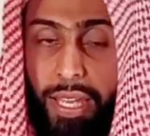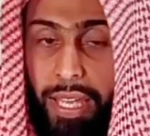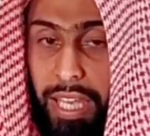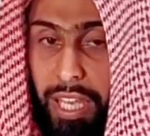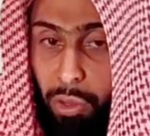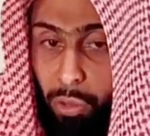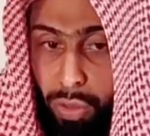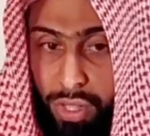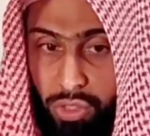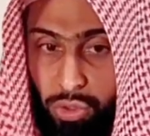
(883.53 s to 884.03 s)

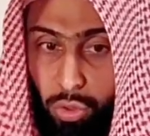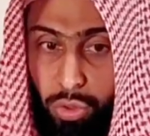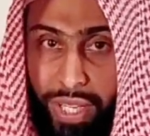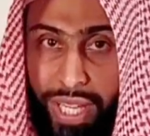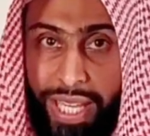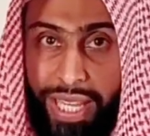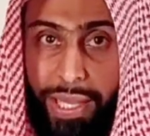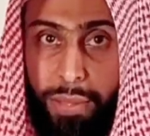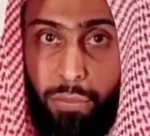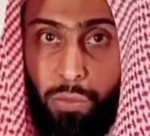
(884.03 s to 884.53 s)
he wants to
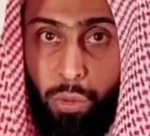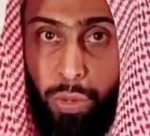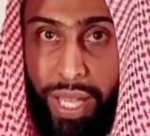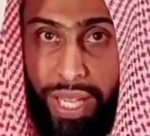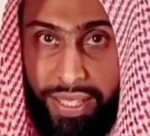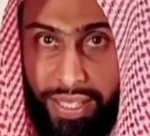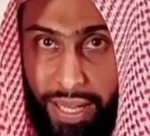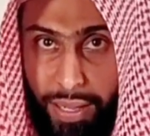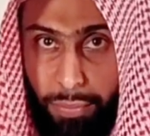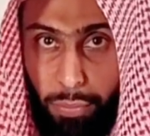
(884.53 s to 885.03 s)
tell them to
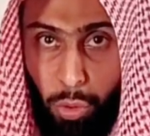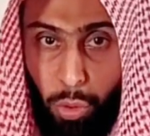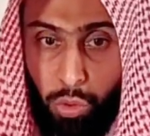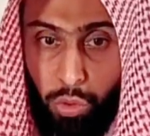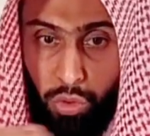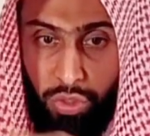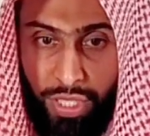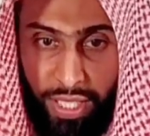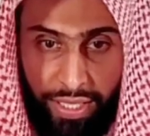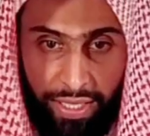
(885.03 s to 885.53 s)
get up or
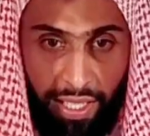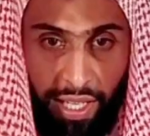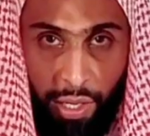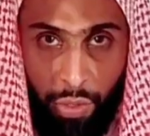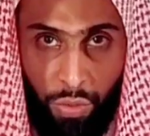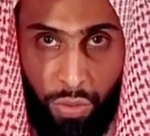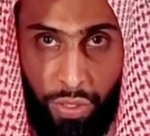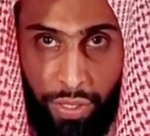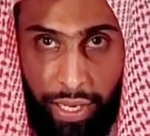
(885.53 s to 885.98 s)
to sit down,